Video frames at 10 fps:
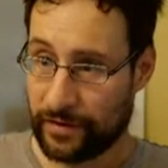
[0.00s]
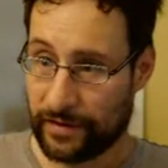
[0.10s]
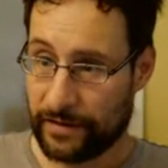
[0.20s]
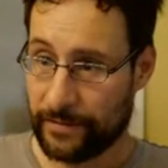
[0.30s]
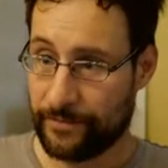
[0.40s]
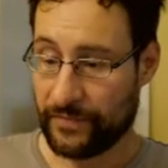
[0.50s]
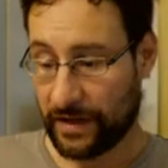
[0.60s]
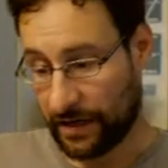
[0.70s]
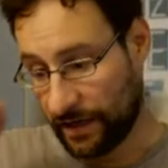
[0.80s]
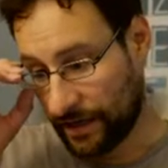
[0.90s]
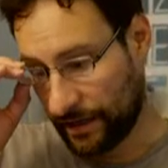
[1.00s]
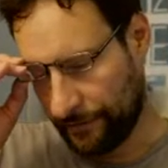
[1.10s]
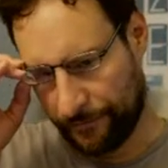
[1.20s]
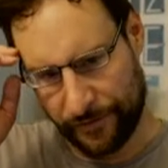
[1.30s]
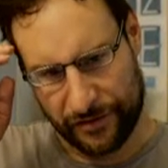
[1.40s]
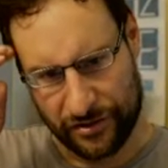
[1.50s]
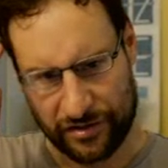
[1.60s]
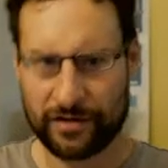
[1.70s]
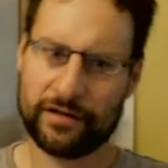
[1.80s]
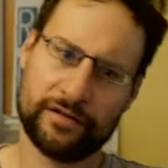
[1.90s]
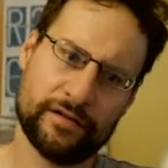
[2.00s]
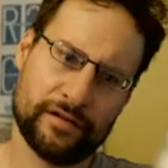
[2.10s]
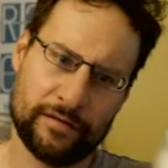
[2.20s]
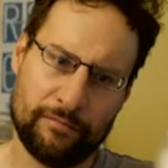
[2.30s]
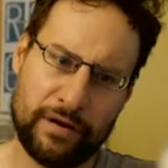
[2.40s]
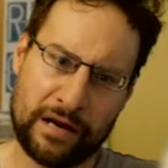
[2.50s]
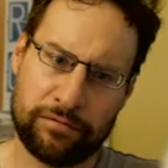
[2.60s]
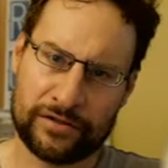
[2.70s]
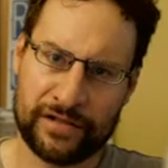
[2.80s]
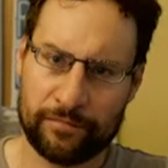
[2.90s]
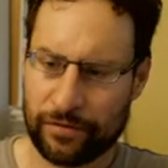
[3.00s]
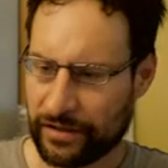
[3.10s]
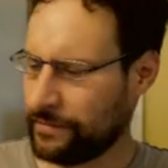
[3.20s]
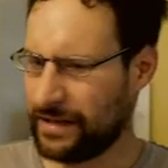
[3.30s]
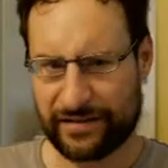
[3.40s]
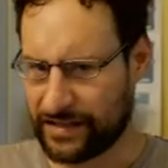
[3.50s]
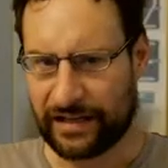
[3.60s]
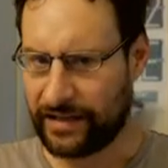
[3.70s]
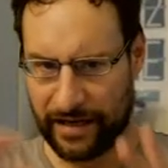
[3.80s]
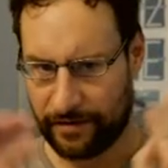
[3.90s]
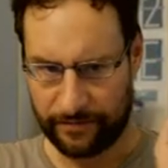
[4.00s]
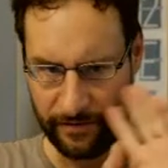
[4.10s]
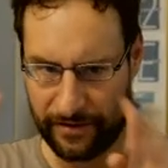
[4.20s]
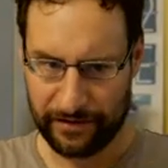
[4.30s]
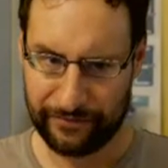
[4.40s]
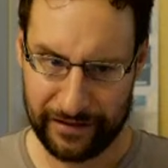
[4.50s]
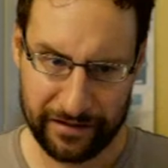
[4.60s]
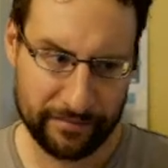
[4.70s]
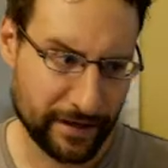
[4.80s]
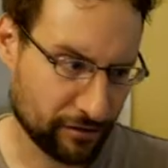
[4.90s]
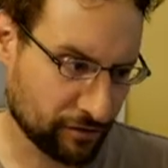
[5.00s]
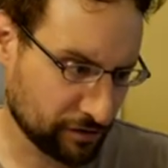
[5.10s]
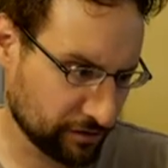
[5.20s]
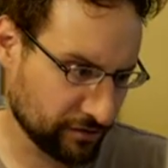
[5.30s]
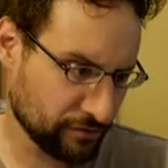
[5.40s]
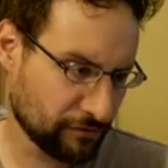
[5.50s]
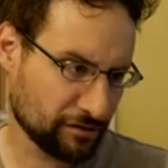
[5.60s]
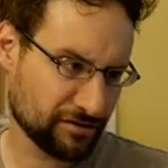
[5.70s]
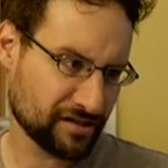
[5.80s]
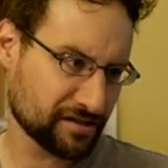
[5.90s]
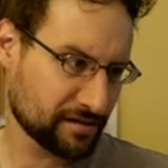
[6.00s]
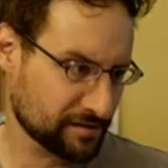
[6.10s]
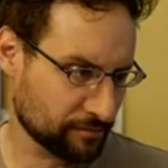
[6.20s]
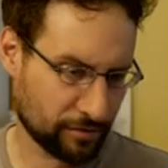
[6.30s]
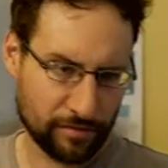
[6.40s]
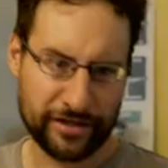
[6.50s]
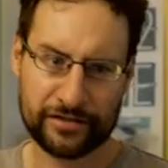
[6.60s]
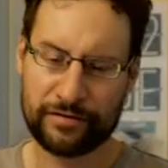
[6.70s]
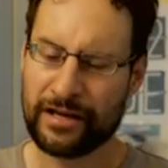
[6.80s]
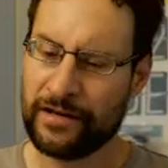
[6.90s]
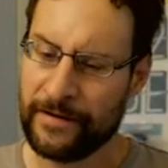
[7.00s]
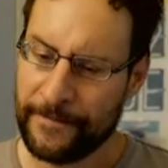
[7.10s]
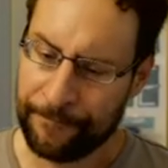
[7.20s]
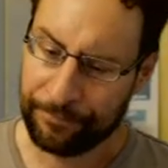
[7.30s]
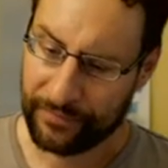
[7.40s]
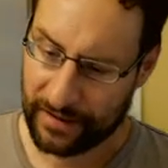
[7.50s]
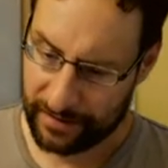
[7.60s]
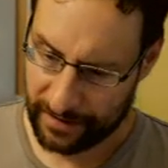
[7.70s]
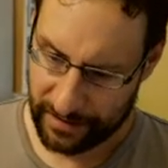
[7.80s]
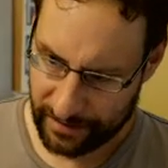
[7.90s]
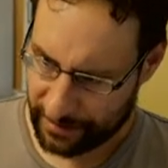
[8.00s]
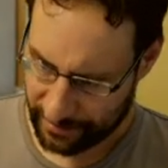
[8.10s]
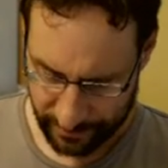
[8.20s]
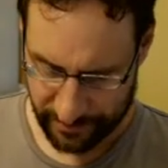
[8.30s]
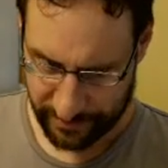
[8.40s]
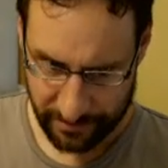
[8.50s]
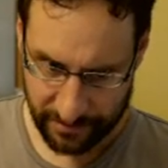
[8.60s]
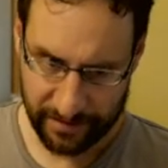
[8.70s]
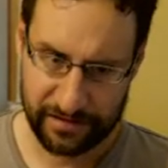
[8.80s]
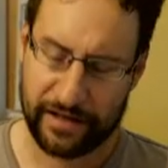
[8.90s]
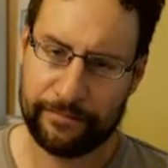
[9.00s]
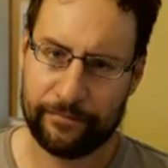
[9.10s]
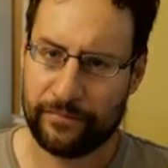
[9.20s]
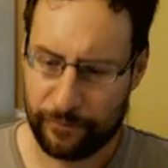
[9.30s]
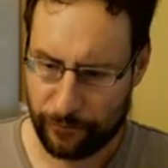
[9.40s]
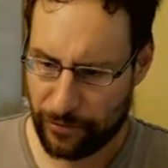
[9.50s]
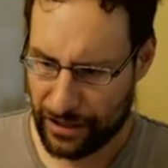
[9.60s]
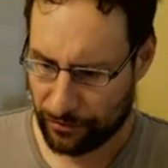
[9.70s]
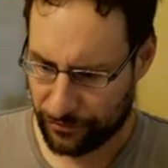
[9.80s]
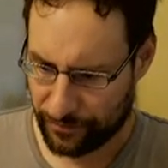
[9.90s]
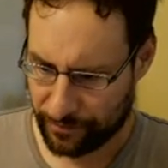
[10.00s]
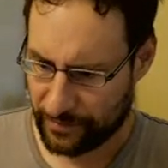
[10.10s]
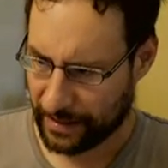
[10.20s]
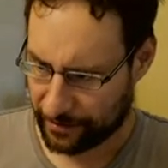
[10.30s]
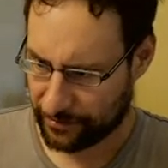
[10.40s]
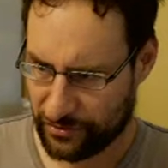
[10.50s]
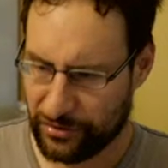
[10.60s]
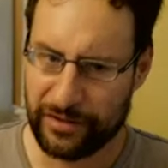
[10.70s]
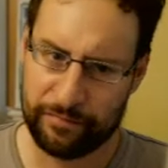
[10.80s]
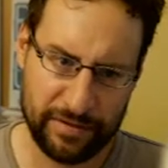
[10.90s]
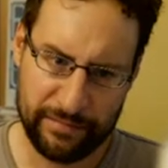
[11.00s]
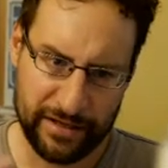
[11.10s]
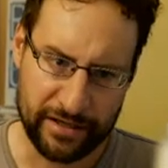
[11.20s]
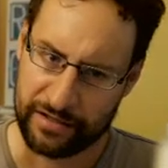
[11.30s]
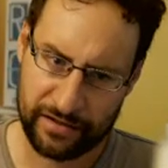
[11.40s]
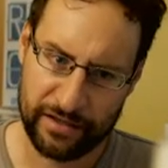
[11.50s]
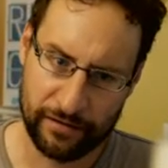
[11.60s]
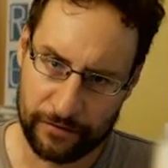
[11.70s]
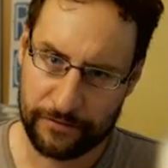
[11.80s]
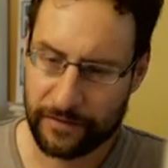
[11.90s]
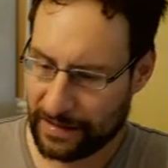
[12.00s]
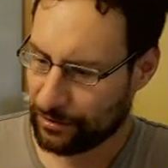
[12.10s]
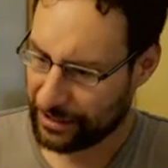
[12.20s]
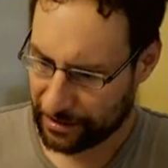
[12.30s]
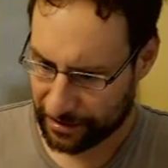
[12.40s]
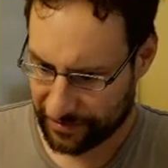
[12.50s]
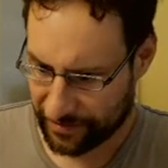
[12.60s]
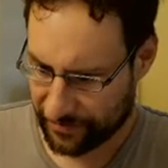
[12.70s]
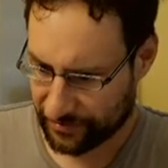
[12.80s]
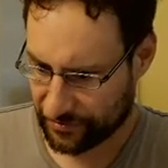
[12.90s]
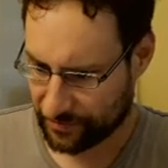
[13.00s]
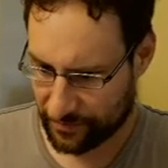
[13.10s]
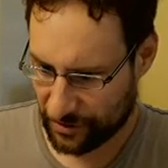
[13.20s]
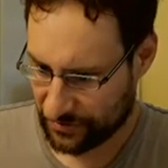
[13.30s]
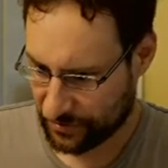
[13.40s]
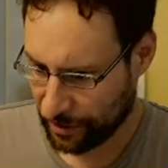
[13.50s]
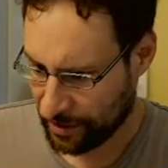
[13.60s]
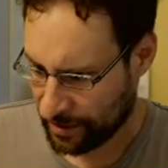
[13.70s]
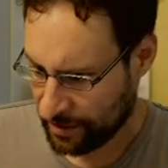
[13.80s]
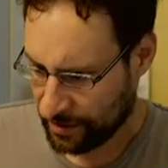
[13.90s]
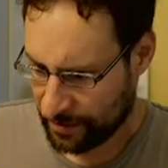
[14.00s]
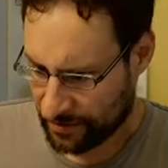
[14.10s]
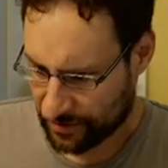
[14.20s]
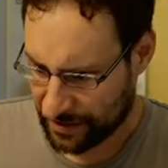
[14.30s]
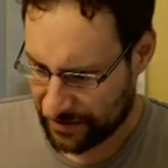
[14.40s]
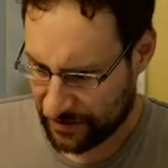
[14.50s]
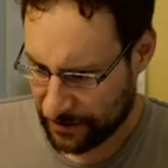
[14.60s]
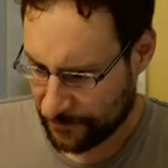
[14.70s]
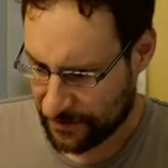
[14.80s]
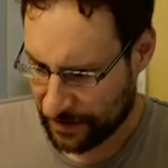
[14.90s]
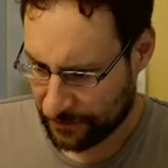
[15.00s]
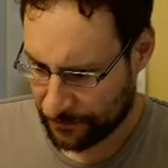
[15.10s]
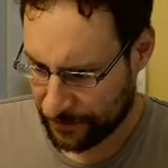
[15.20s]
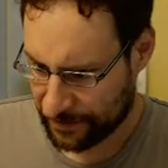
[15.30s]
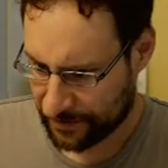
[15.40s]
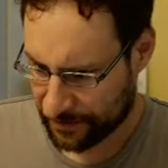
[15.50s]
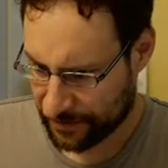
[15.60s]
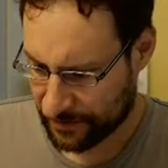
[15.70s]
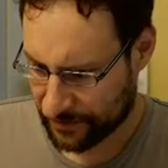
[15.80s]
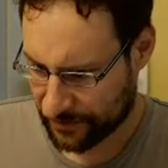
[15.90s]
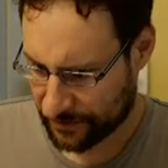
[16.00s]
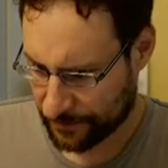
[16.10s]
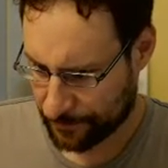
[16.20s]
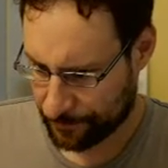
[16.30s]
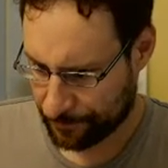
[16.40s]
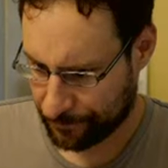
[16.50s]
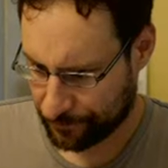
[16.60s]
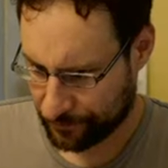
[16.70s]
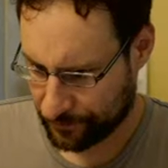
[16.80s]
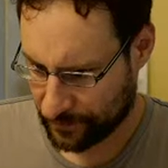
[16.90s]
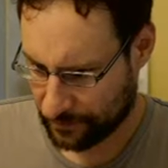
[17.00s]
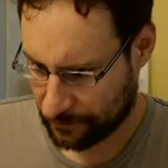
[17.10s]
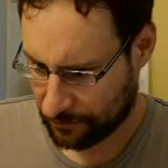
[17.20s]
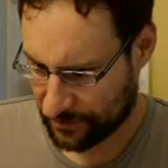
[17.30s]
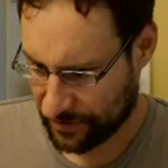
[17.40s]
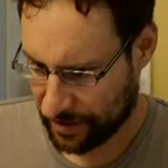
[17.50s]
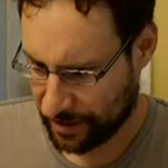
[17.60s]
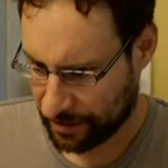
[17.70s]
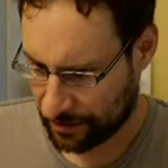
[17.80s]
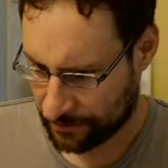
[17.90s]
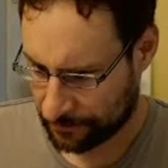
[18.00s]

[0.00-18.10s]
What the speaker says: I wish Blackbox had built in. It's like, yeah, we need a microkernel and a new windowing system probably next week. That window, like, you need BB key of keyboard handling, that is just silly. So let's see if that fixes. What was it? Egg.